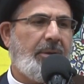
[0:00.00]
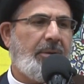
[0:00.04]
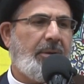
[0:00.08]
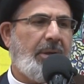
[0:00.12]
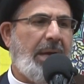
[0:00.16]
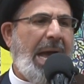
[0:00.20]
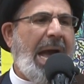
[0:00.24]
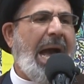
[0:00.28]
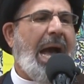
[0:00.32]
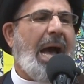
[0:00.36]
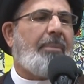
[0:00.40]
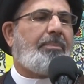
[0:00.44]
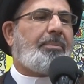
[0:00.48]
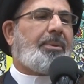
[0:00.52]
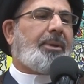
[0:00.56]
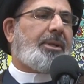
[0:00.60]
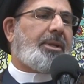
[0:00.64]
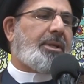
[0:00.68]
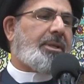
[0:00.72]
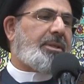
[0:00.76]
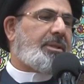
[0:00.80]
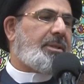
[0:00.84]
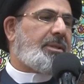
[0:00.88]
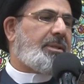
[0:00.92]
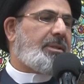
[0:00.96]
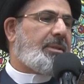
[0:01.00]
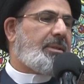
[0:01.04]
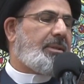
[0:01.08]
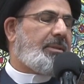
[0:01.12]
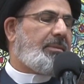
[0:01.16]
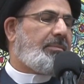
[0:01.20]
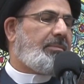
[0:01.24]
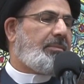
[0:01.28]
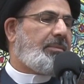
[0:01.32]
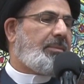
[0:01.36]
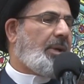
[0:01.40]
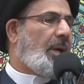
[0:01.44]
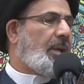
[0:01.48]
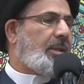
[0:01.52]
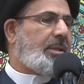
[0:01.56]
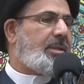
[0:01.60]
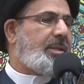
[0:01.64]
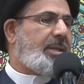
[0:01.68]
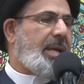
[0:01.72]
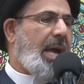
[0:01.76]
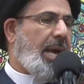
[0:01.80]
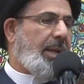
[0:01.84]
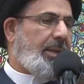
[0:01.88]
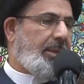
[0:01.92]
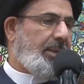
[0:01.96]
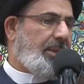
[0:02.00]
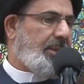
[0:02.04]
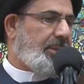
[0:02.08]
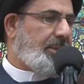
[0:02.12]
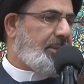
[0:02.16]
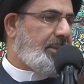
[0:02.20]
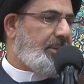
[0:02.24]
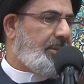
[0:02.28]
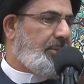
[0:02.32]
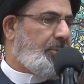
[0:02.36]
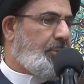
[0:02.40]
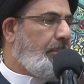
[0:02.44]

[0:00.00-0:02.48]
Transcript: happiness, not sadness,